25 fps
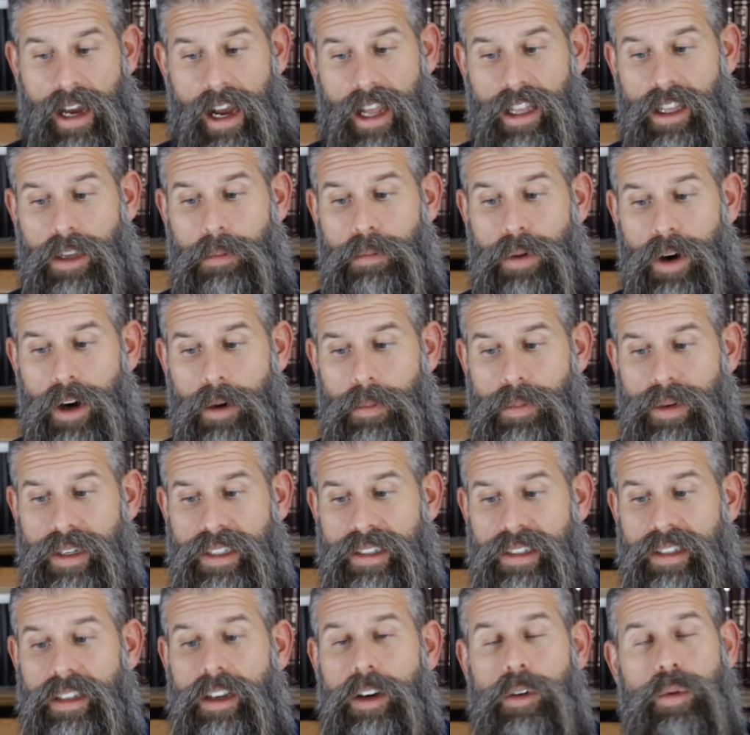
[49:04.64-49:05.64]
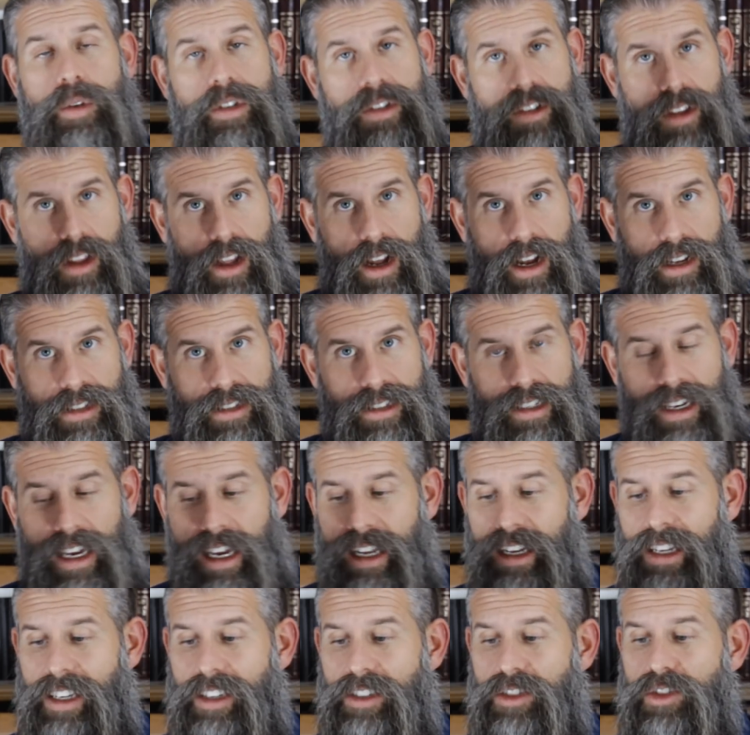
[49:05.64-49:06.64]
godly purpose was Lot
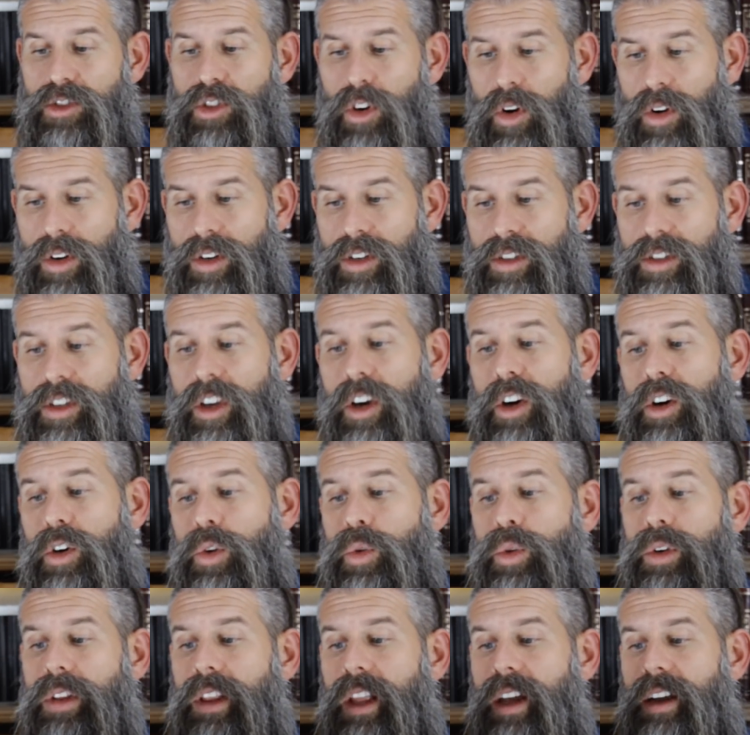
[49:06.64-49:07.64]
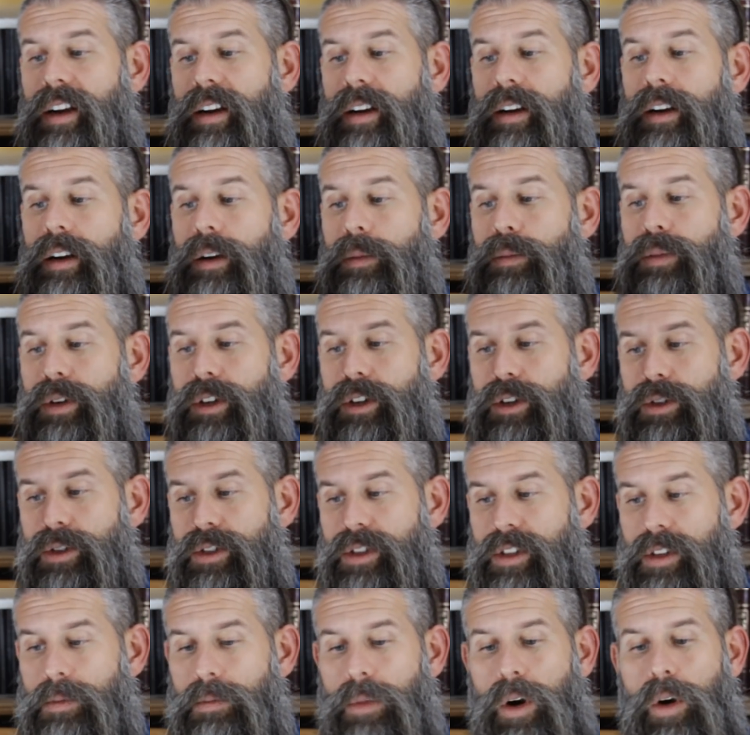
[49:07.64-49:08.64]
and his daughters, who would later
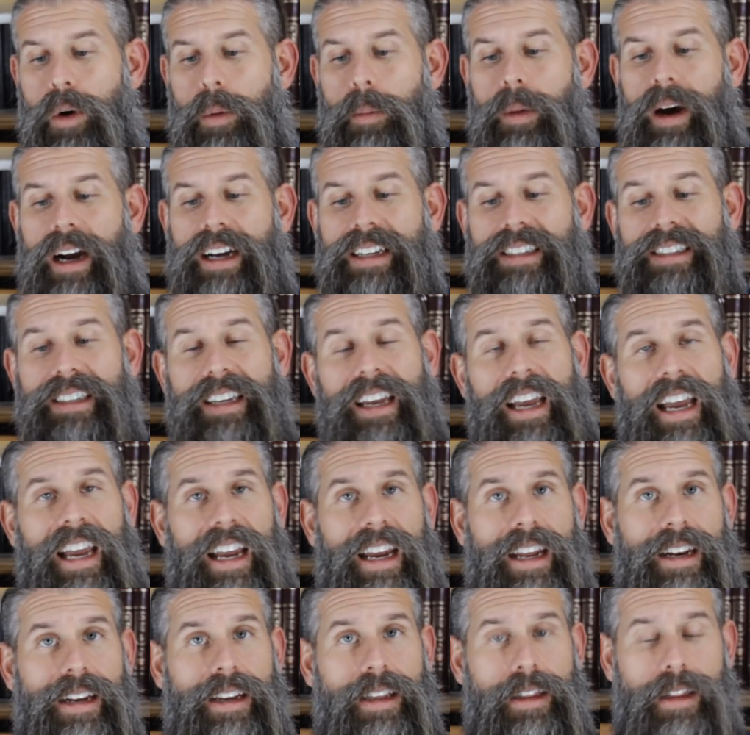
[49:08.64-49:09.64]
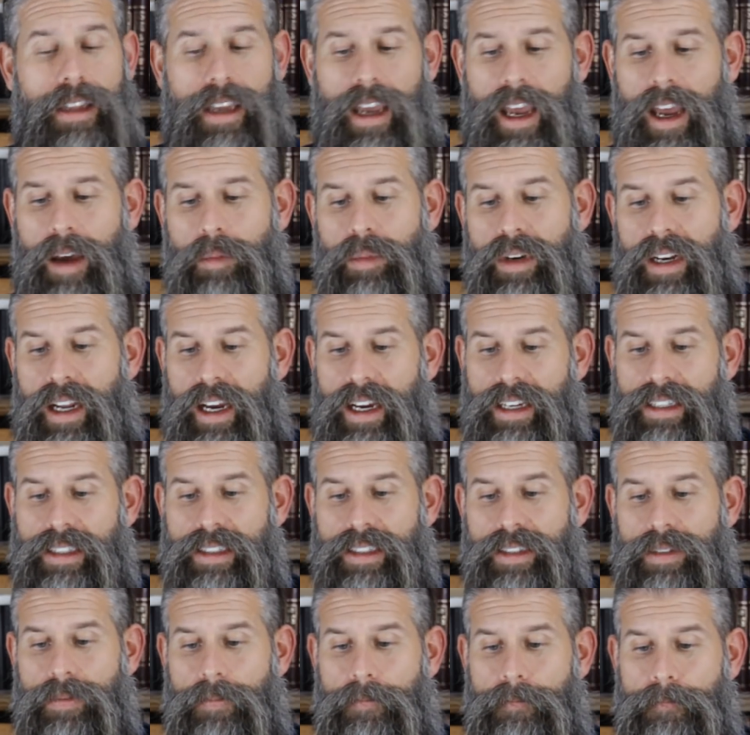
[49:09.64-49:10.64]
produce the Moabites and the
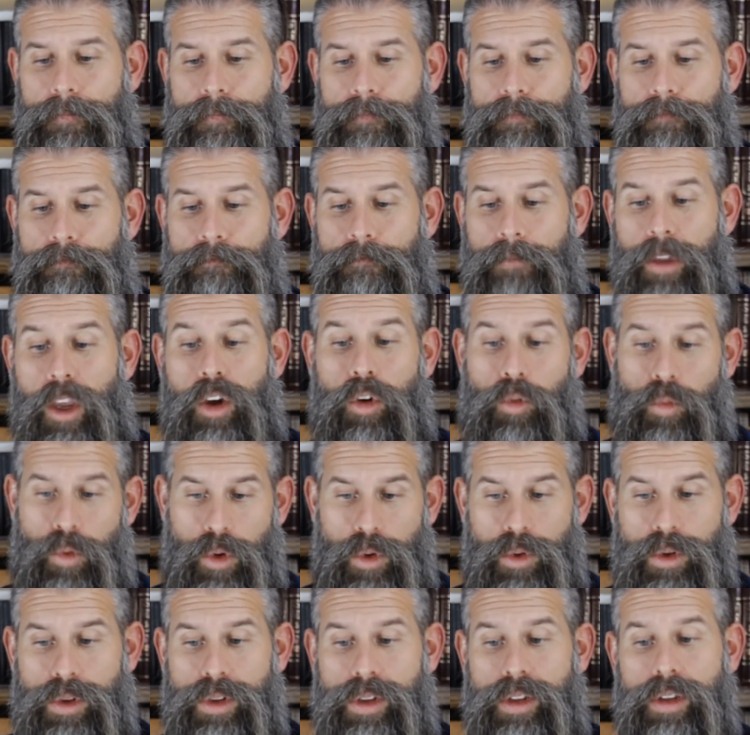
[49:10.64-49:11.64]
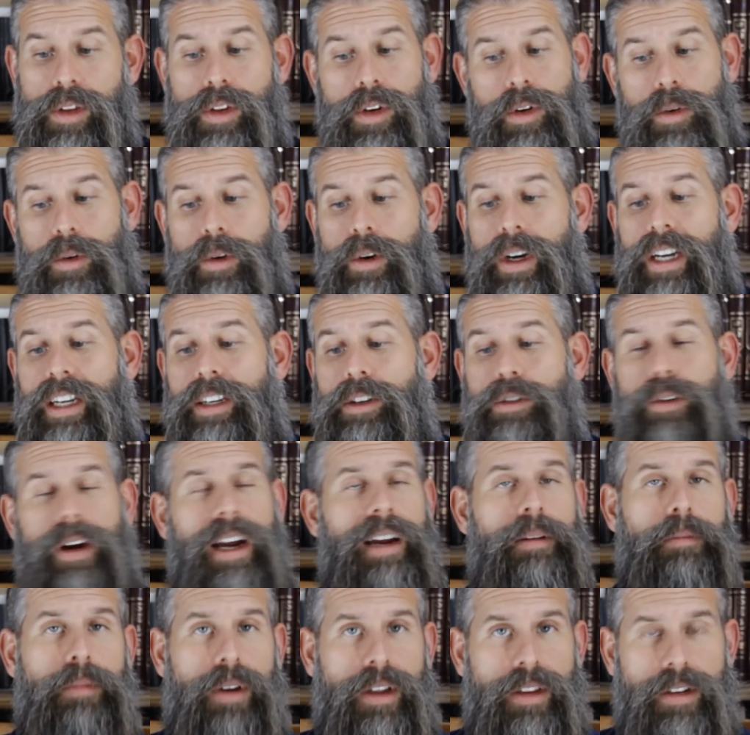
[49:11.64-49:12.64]
Ammonites. Ruth, the
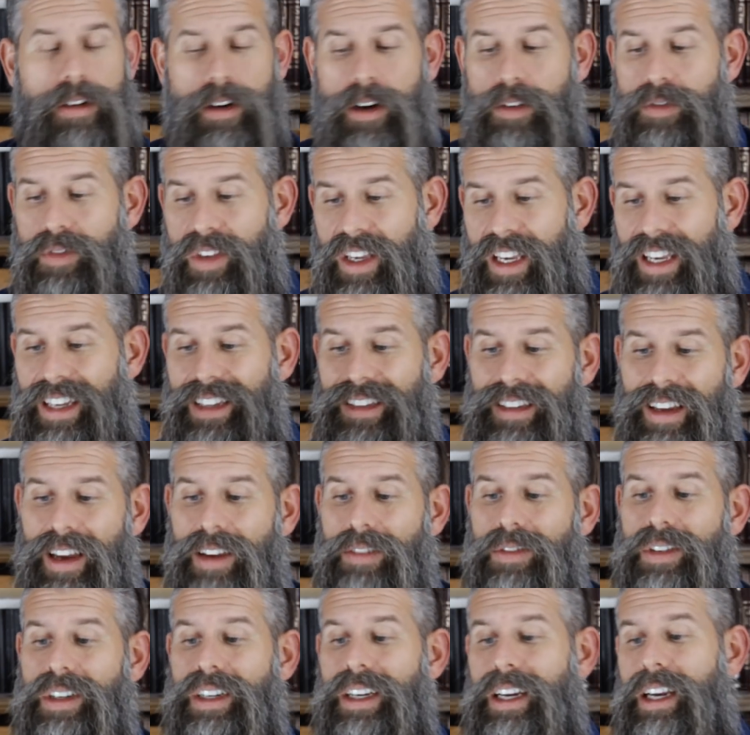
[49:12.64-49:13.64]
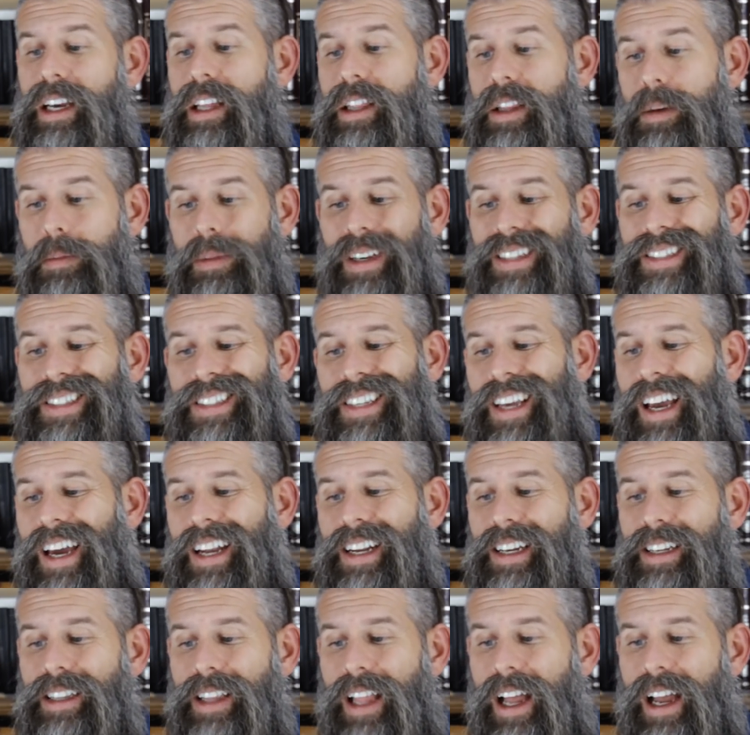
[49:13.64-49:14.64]
great-grandmother of King David, the
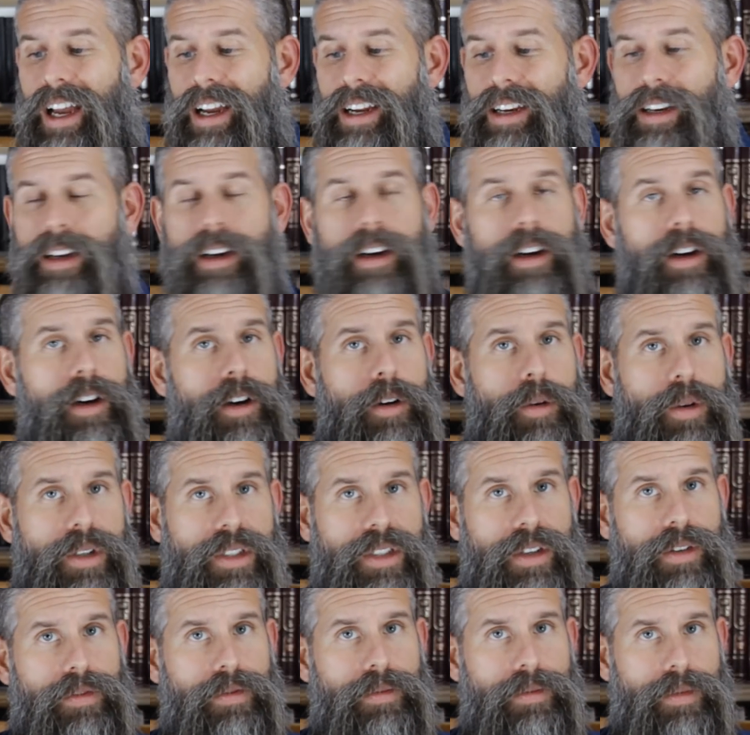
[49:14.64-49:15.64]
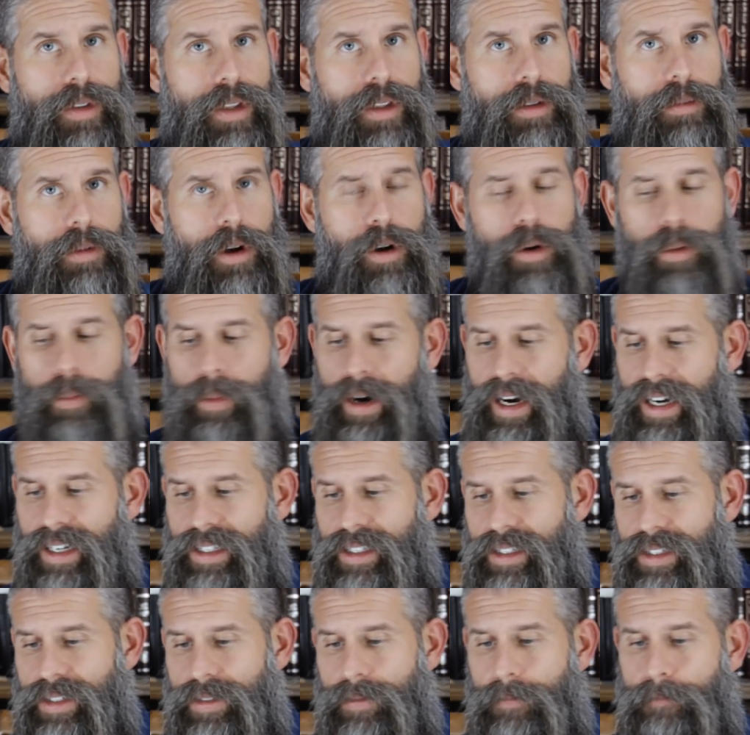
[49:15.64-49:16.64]
messianic line, was of the
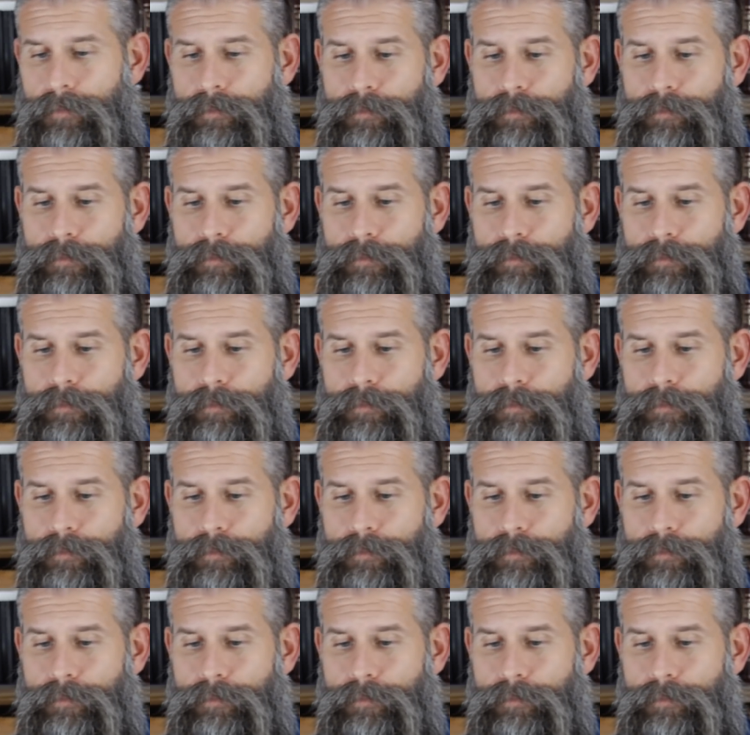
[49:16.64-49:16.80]
Moabites.